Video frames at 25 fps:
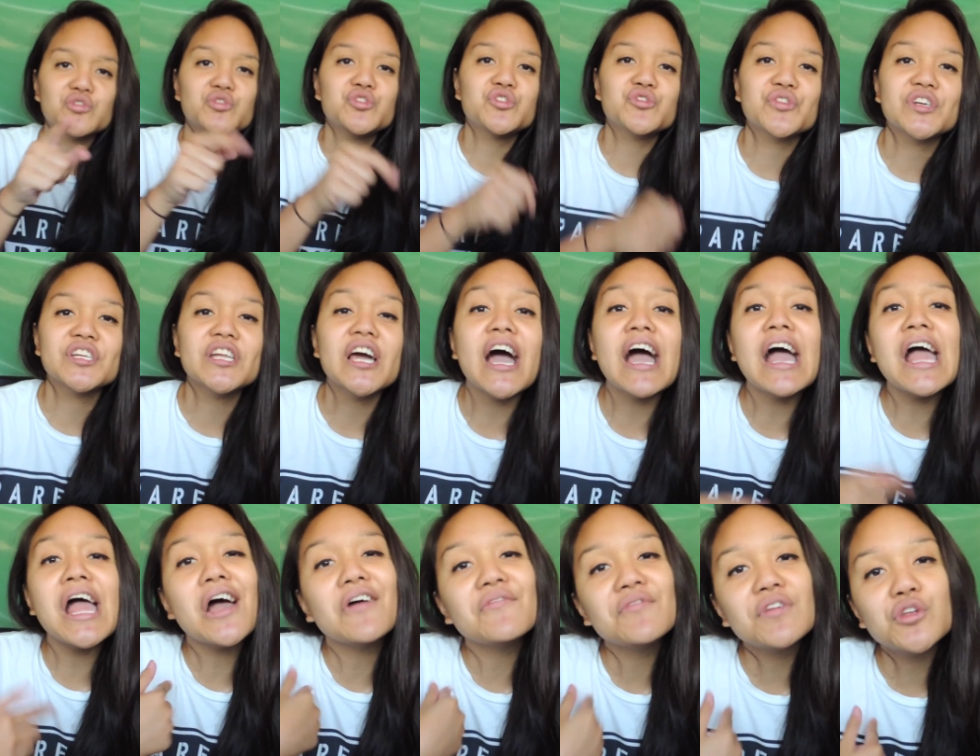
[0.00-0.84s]
Go do it.
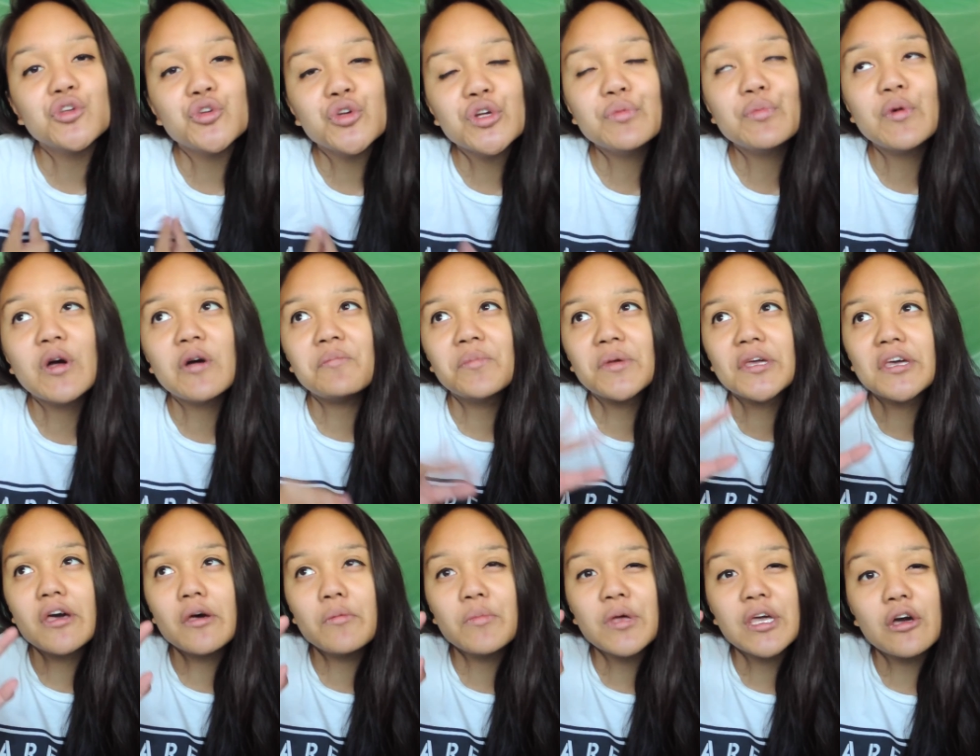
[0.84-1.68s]
I have a dream of
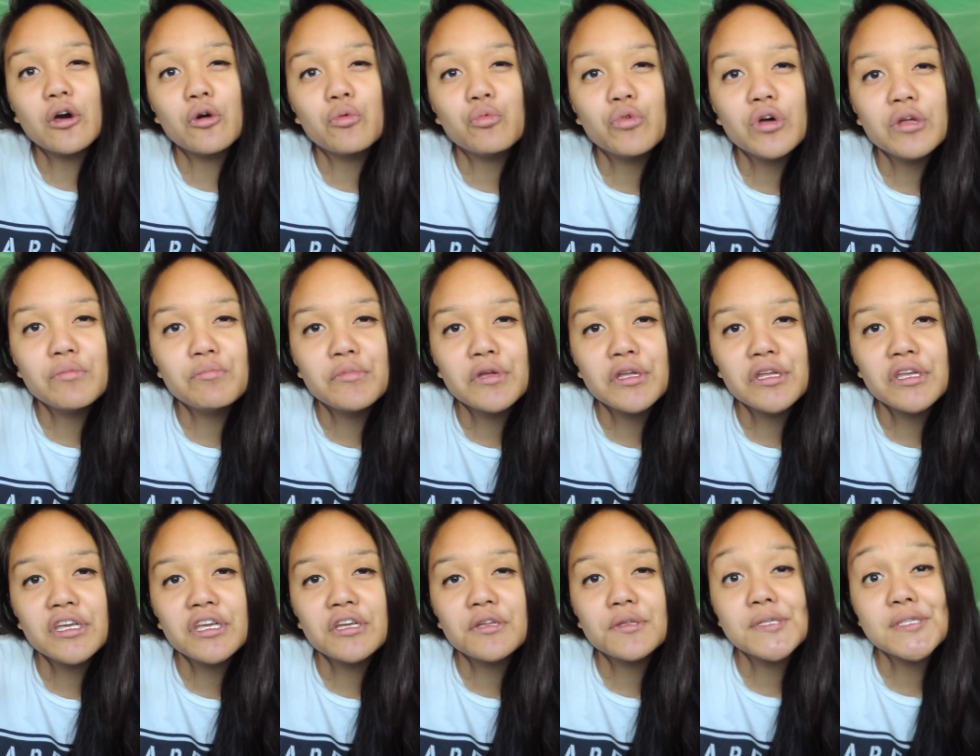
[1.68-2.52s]
becoming a 1
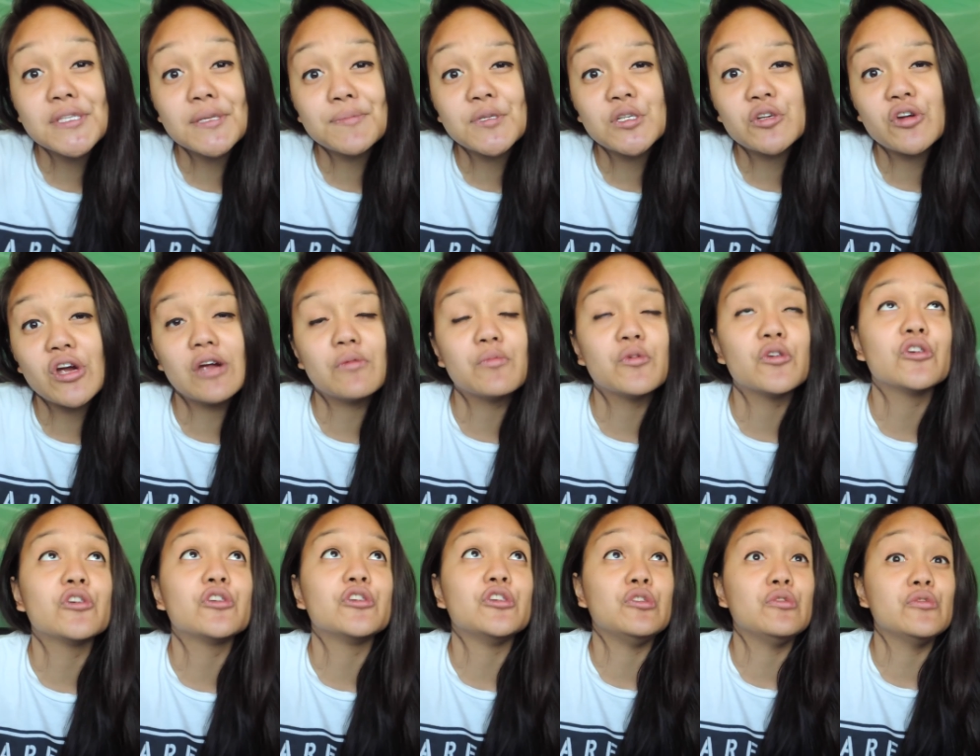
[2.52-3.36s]
million
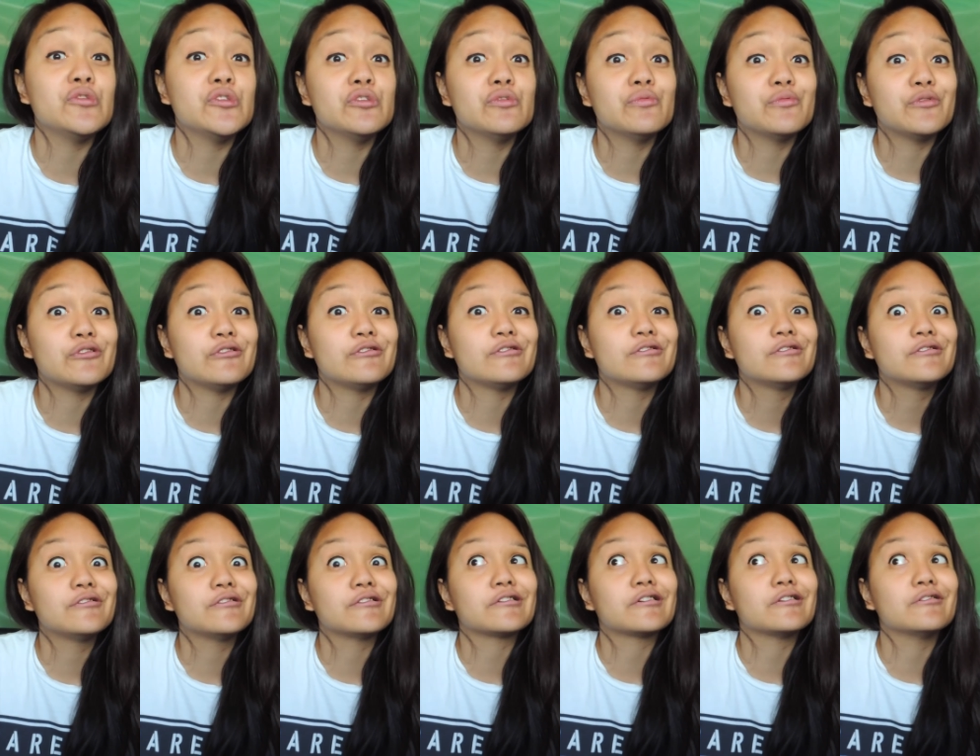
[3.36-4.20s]
subscriber YouTuber,
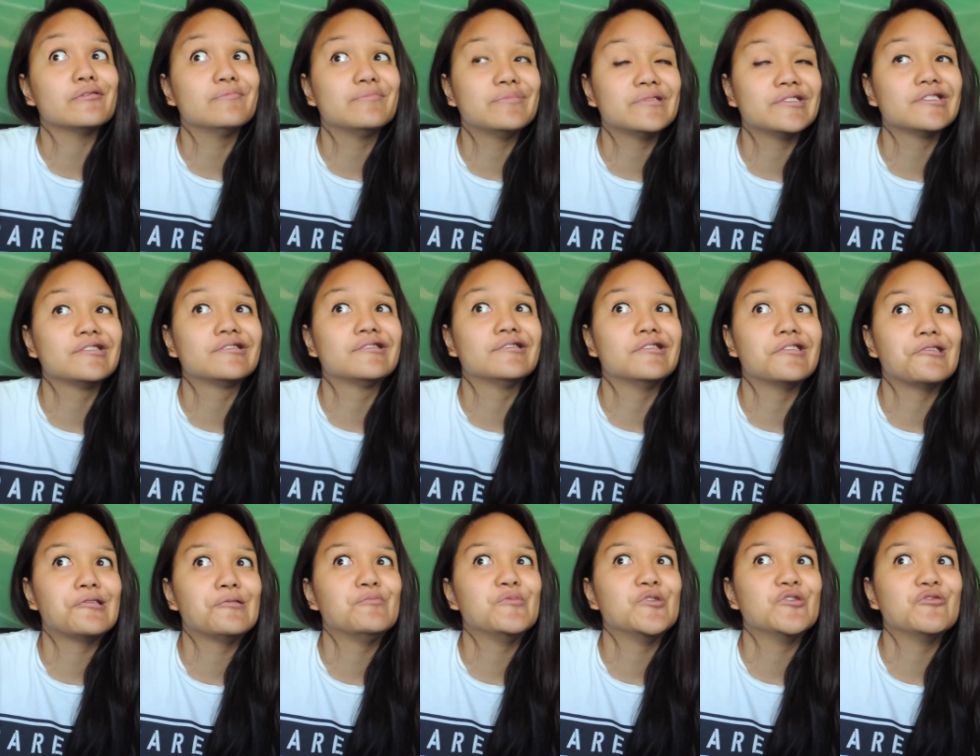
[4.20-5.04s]
like a big
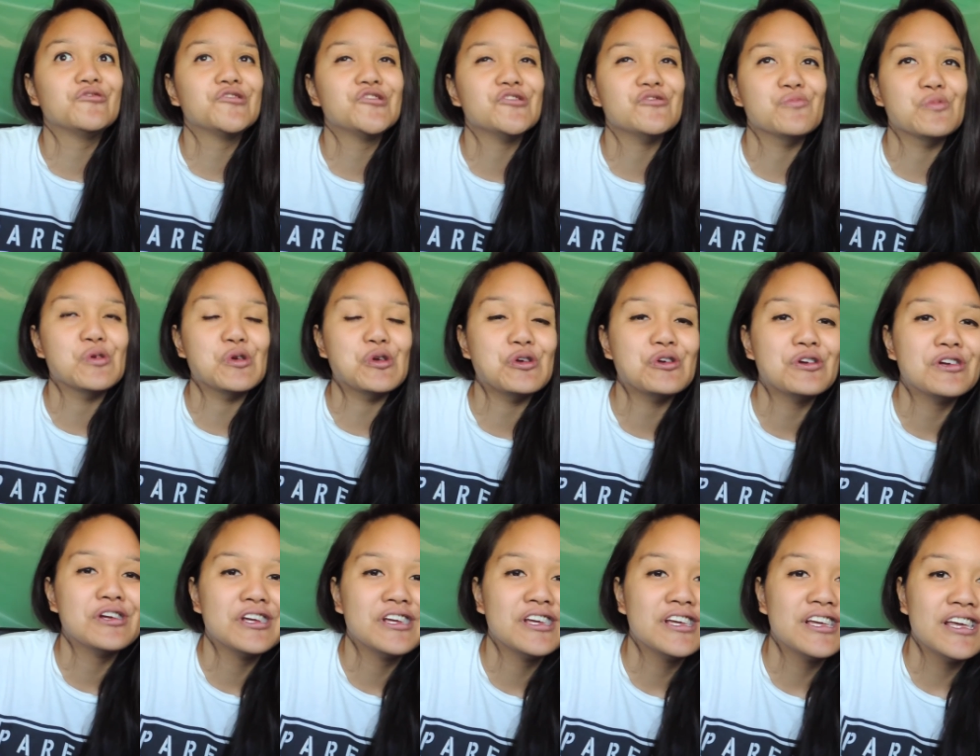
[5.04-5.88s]
name YouTuber
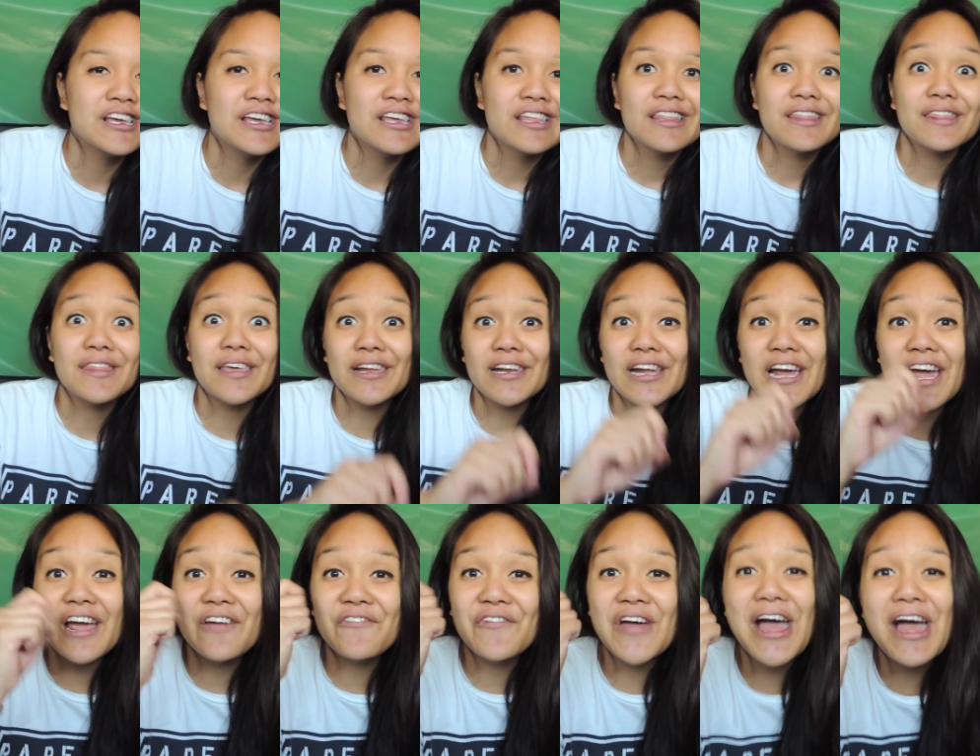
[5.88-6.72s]
that
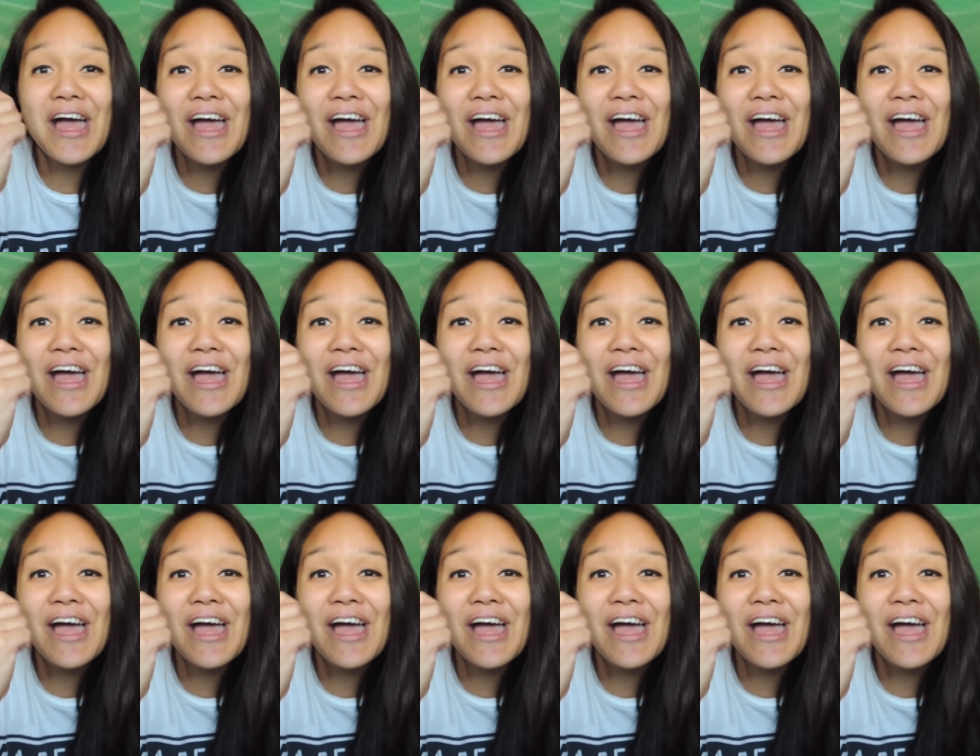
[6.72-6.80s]
I've